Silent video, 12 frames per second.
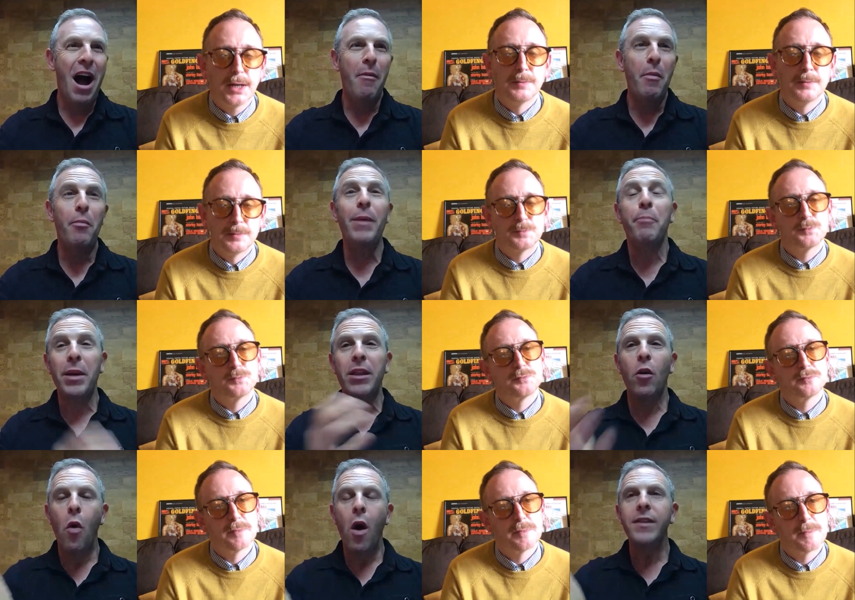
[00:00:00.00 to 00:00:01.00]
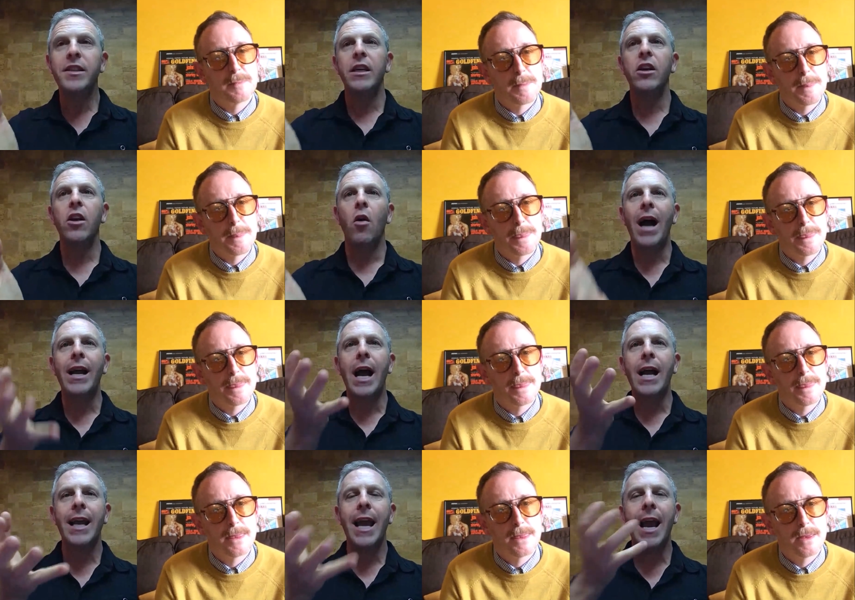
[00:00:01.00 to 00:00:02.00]
Speaker 1: Yeah. Uh, but but there was, you know,
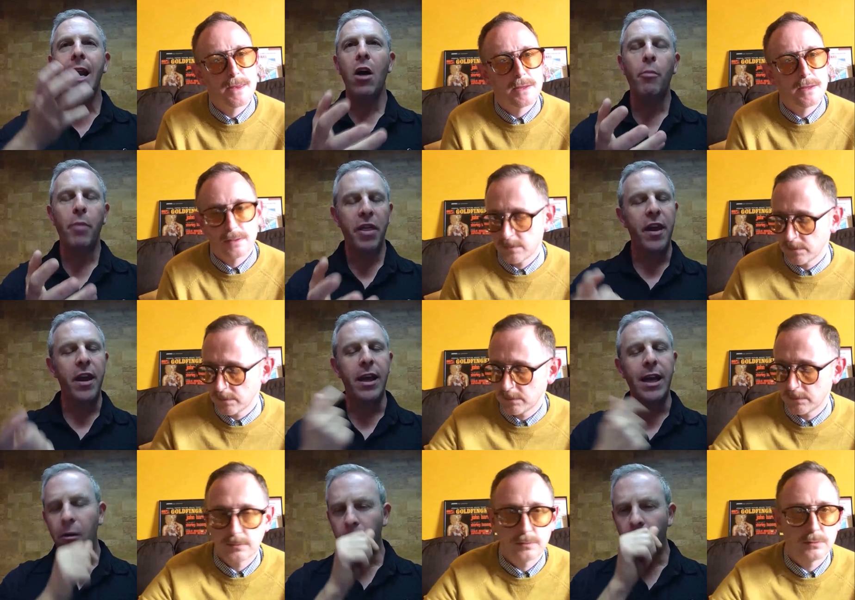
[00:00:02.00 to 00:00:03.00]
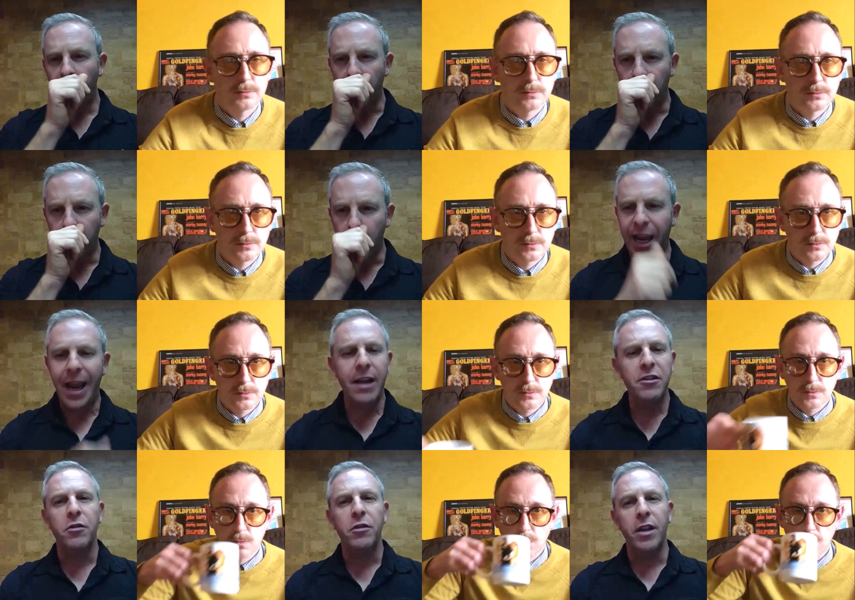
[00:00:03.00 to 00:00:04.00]
I, I can't help but think, and I don't know if the book
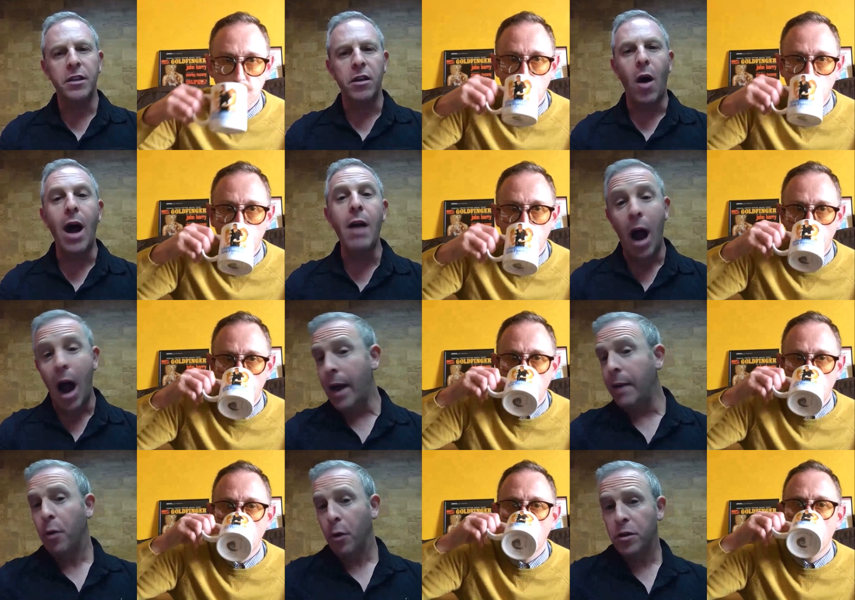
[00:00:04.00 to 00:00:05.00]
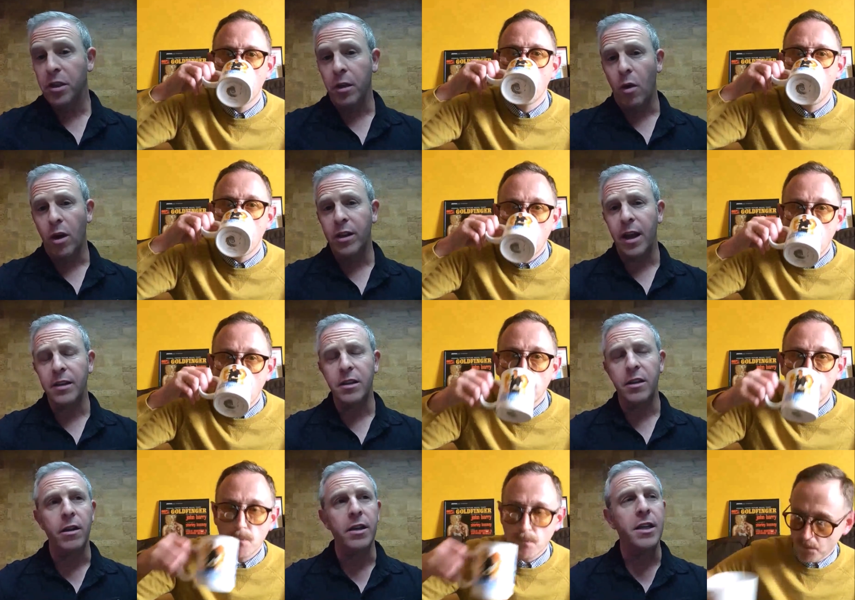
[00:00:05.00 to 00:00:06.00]
answered this. So I I personally wanted to
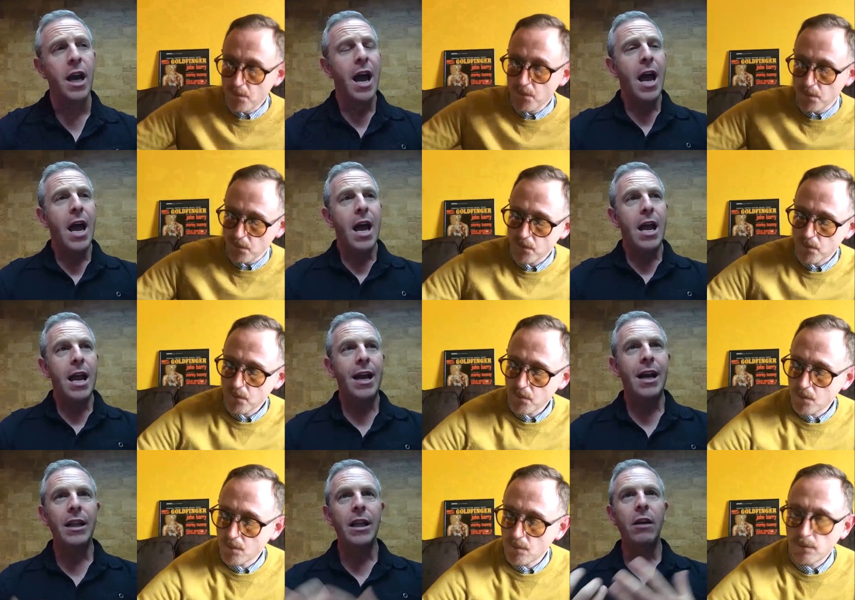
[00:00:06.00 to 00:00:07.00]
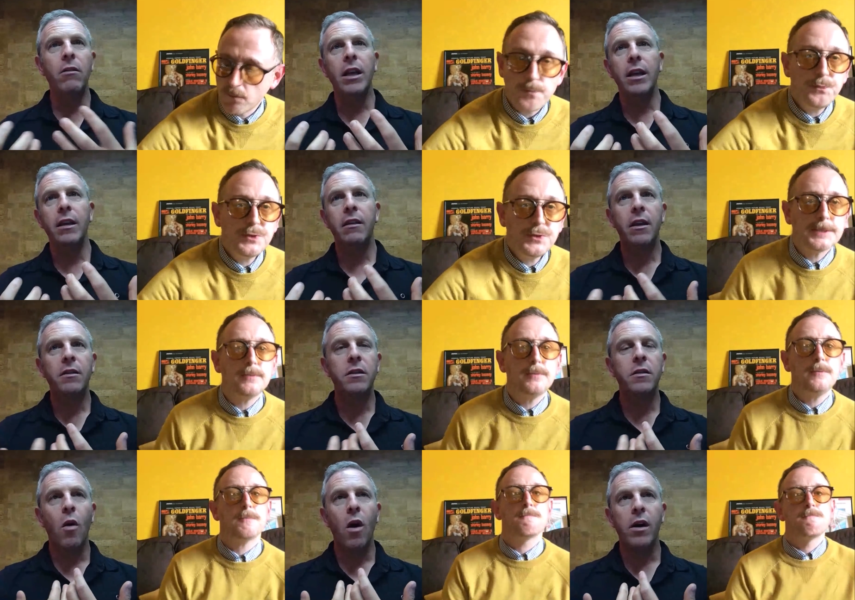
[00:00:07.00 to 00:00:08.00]
ask you this. Mm. It, clearly,
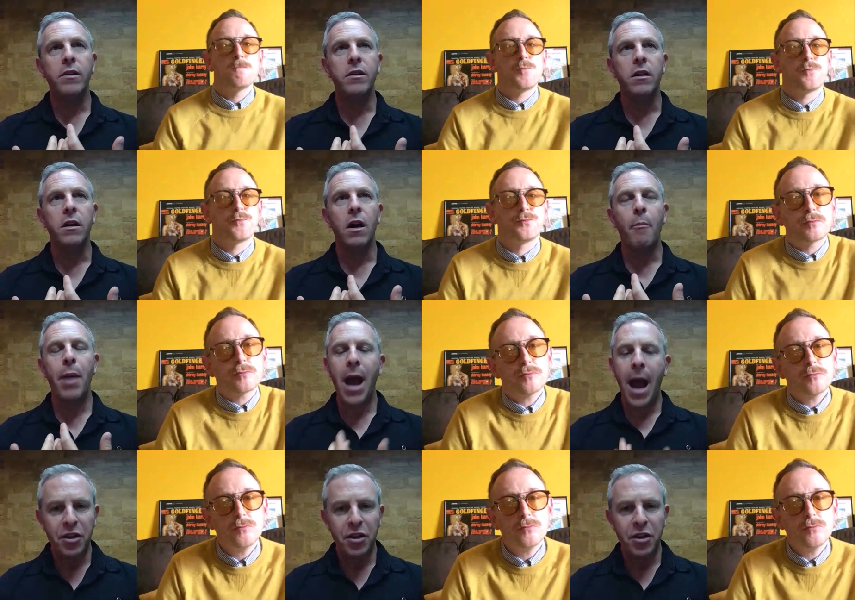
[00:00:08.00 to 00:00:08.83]
this was a